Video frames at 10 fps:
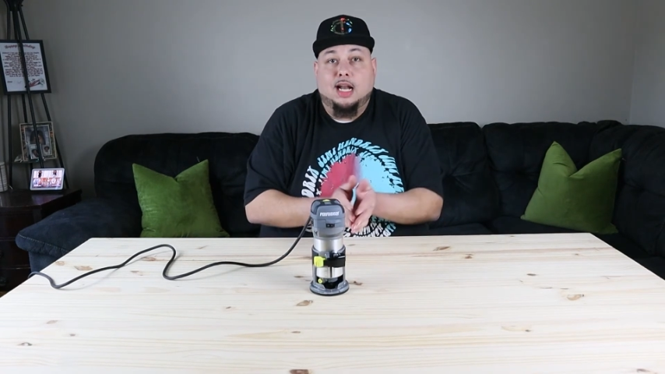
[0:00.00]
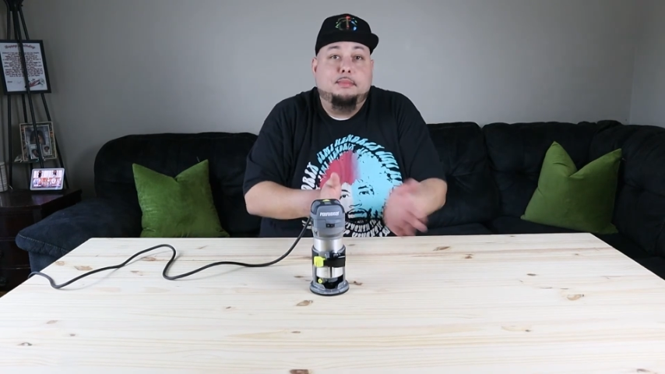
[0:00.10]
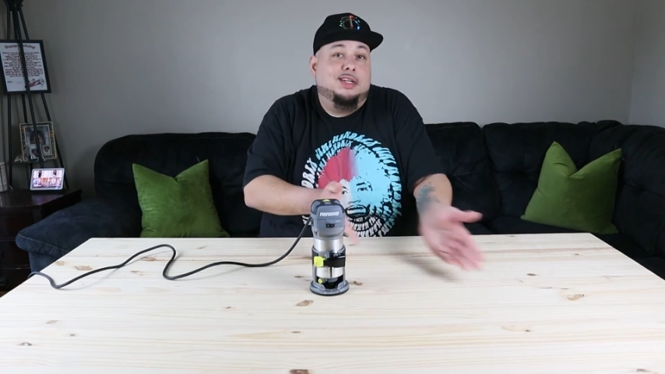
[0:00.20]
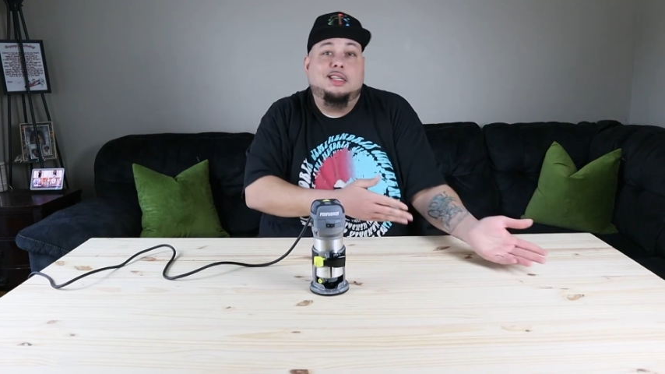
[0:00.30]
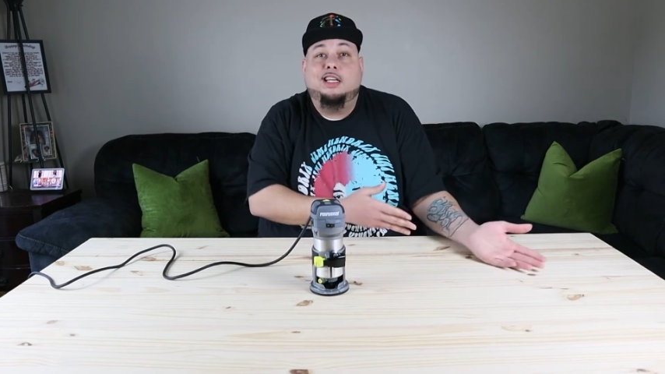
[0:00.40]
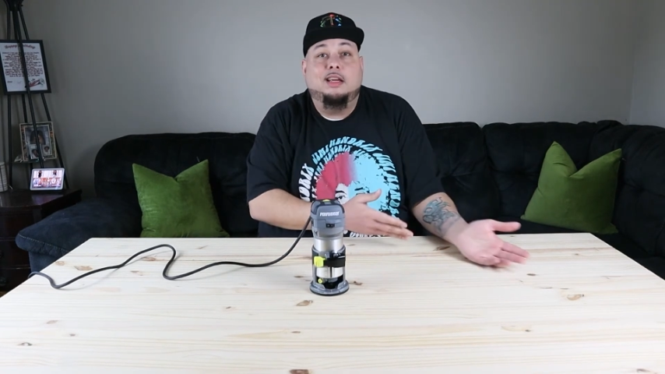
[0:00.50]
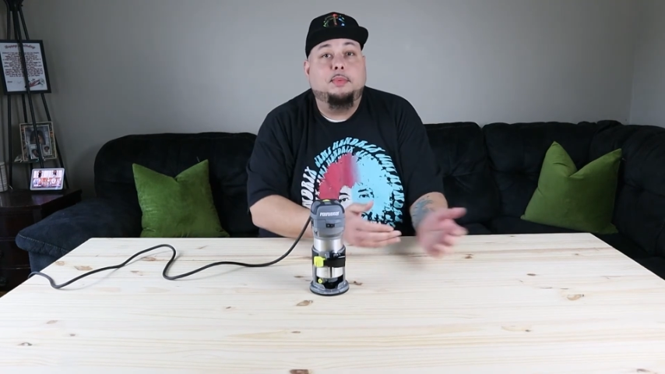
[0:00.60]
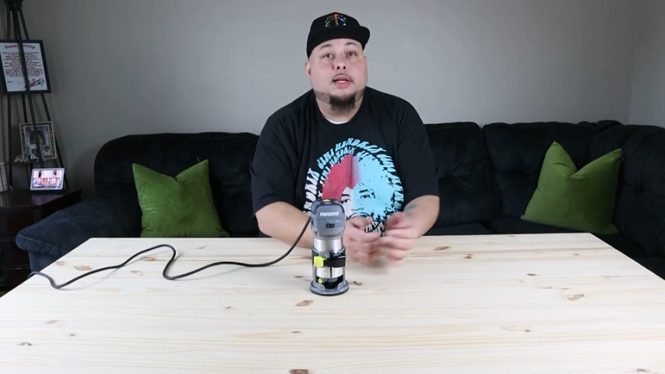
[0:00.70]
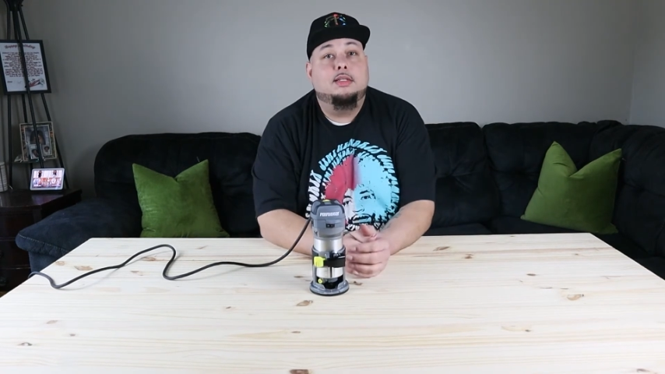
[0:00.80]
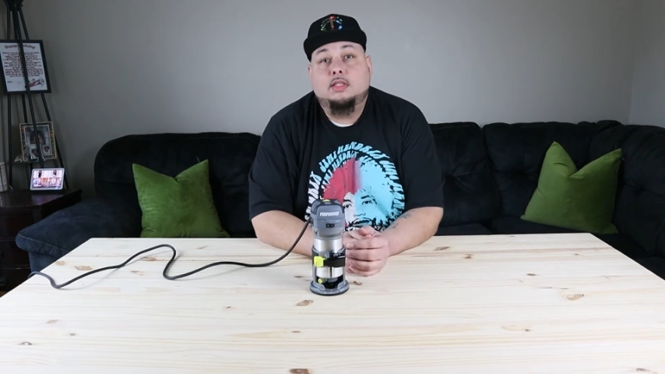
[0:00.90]
and I'm going to
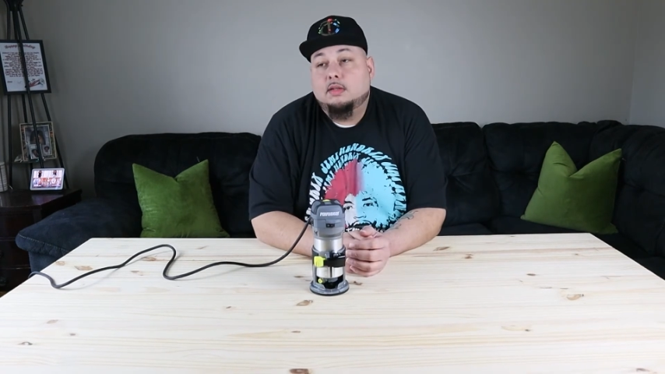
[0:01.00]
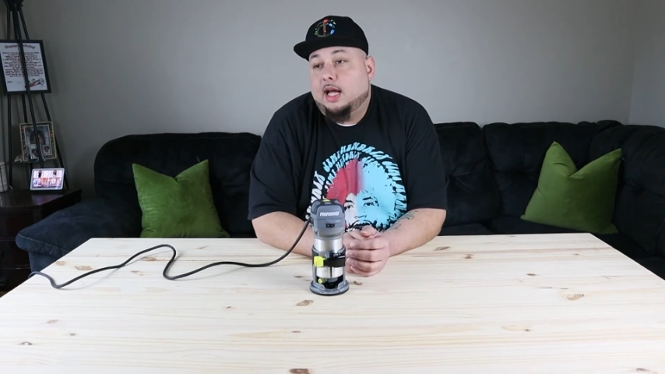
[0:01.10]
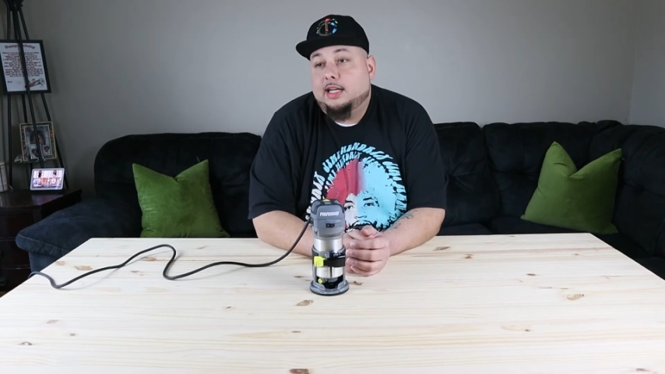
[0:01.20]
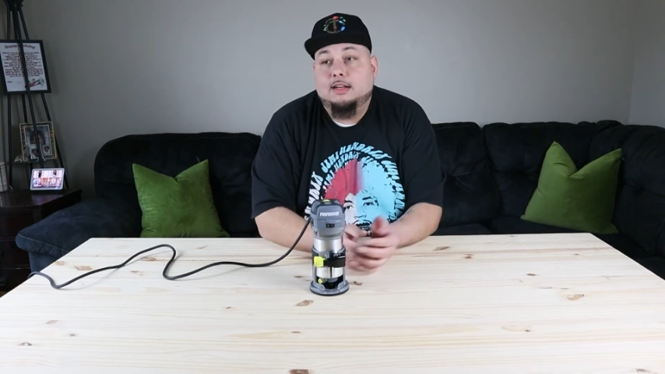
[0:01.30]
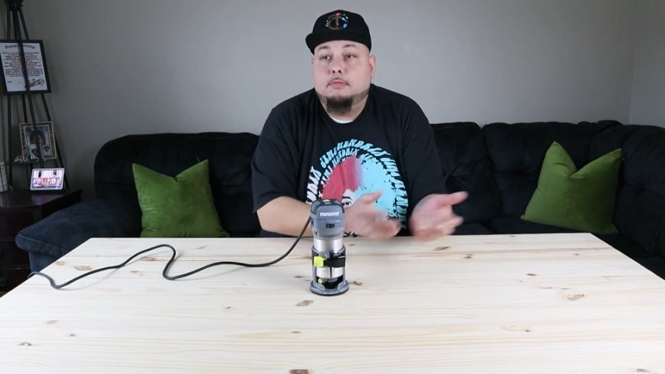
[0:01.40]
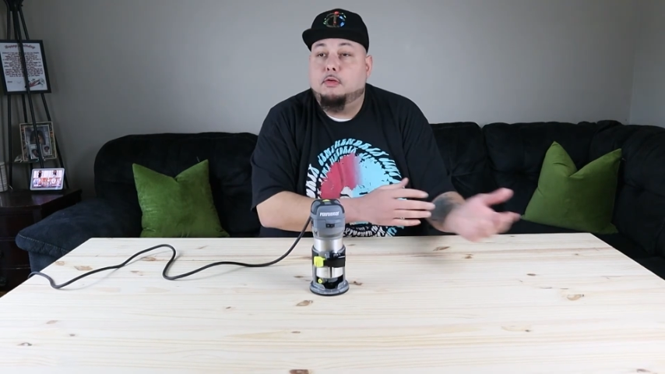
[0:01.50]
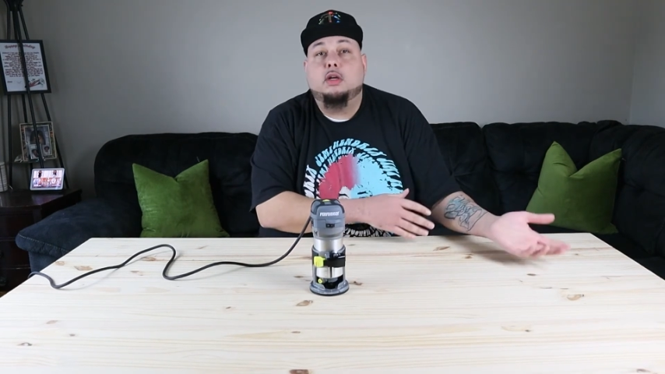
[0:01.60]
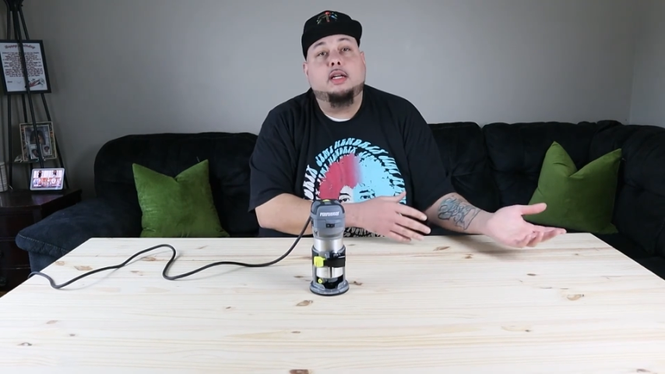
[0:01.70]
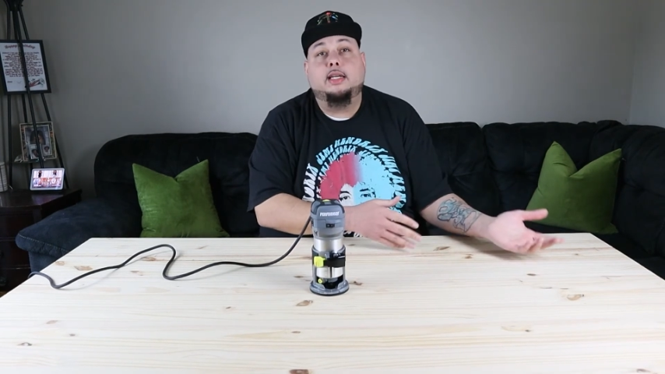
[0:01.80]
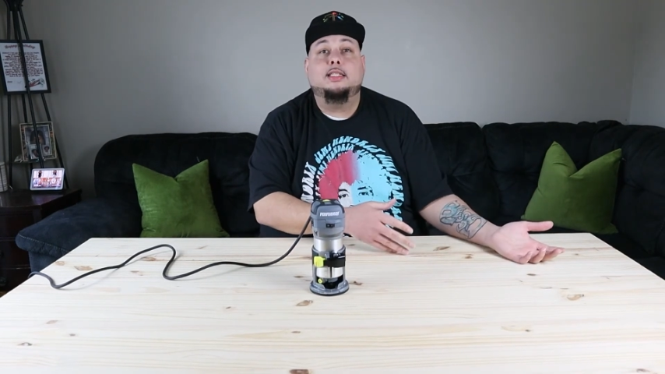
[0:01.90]
keep it until I can
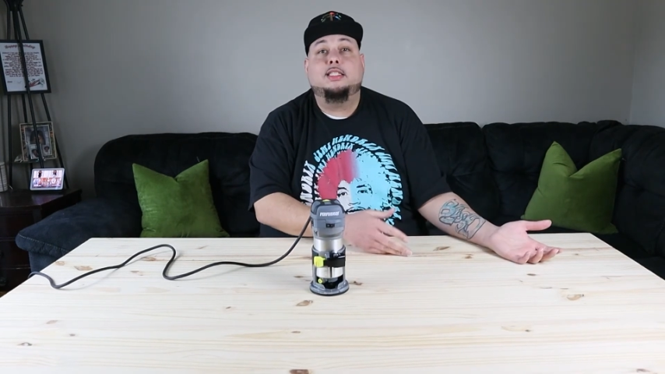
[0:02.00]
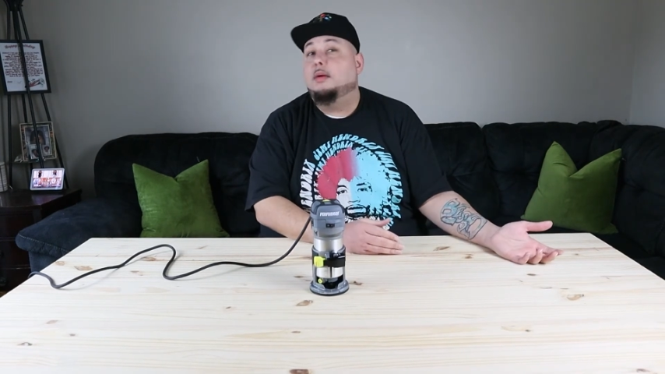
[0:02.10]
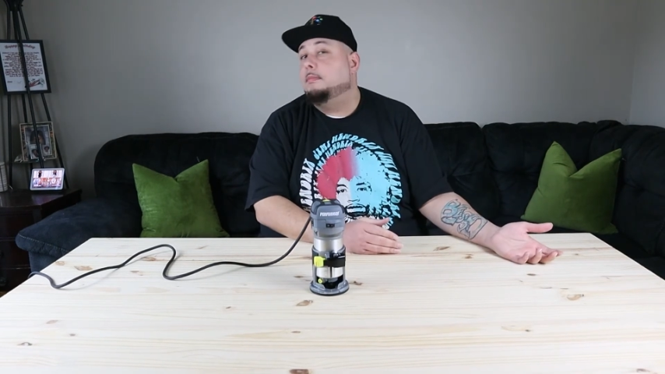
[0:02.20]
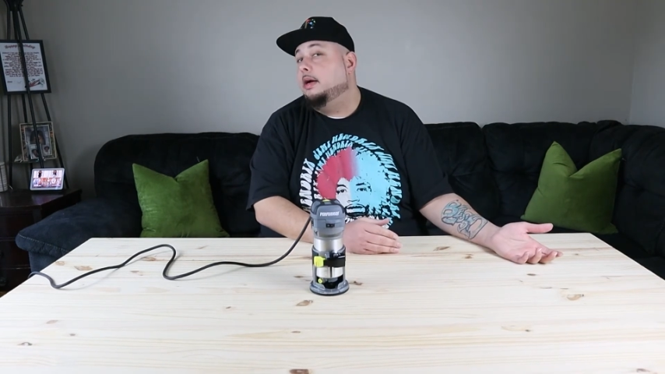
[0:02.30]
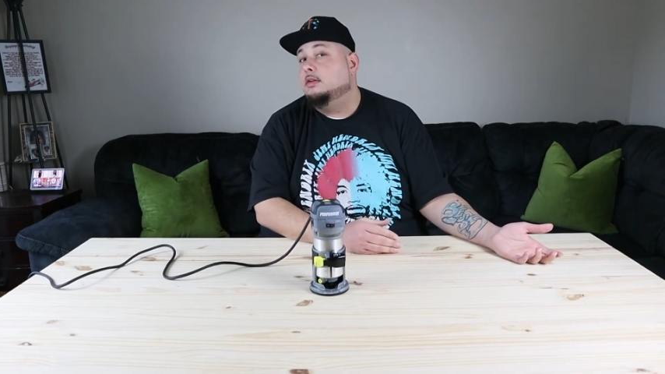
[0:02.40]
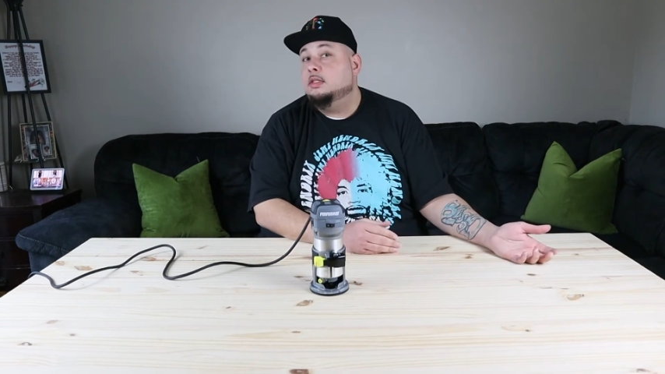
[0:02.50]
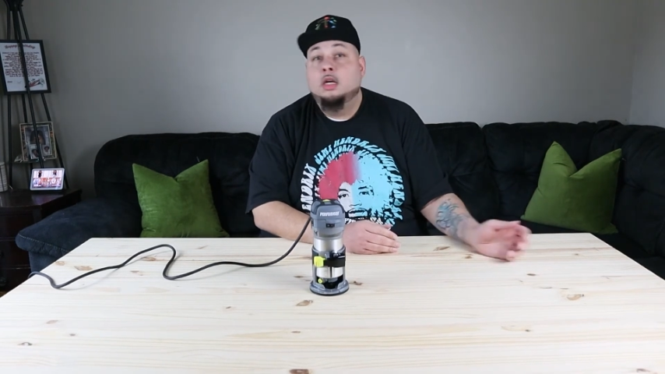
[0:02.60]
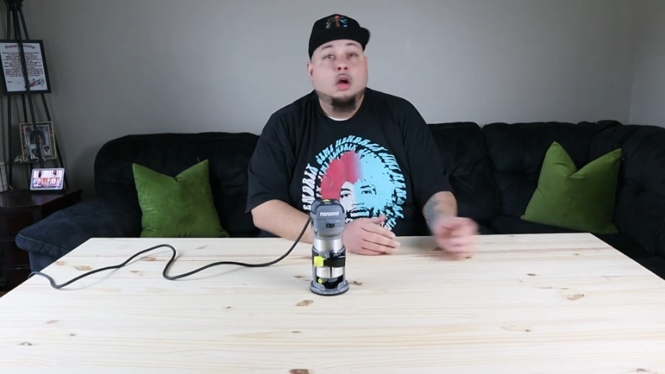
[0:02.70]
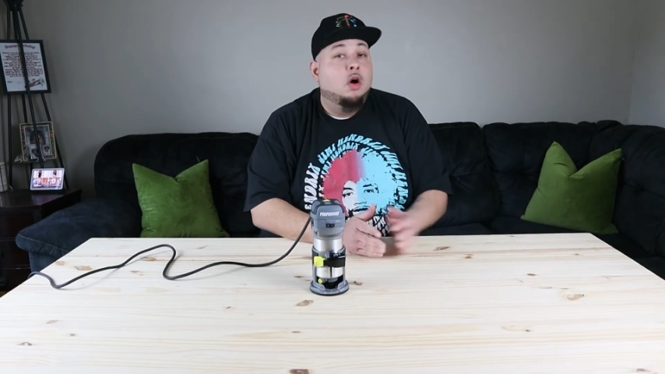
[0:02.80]
afford to get something else.